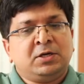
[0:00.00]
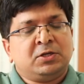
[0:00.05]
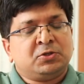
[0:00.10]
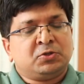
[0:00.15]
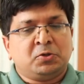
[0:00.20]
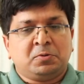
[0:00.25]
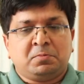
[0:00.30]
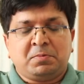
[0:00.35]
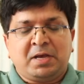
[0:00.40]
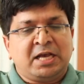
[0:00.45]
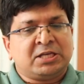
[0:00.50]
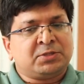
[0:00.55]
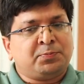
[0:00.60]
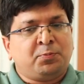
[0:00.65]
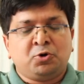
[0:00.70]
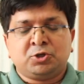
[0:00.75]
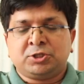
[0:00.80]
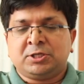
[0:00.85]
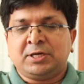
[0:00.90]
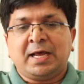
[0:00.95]
So
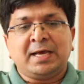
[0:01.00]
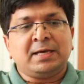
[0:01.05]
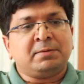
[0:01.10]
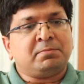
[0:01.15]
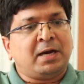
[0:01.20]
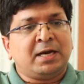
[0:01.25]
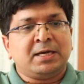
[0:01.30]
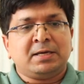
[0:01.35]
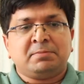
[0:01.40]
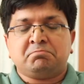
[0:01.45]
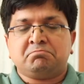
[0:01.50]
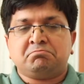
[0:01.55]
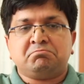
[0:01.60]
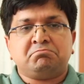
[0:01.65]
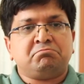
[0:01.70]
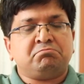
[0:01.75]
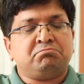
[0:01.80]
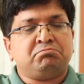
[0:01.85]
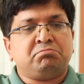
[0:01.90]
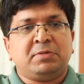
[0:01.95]
exposure, I
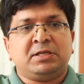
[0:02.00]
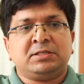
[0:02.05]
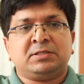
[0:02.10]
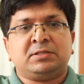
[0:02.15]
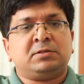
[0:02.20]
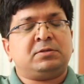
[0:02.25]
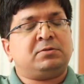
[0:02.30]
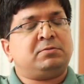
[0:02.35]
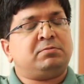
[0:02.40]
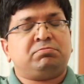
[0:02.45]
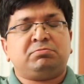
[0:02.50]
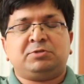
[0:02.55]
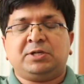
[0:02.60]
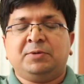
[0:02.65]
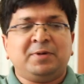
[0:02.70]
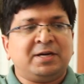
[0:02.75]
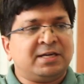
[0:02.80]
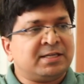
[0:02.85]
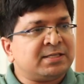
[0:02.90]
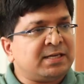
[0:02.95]
is
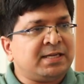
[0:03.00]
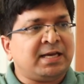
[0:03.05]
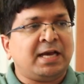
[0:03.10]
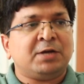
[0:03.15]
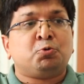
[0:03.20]
tremendously.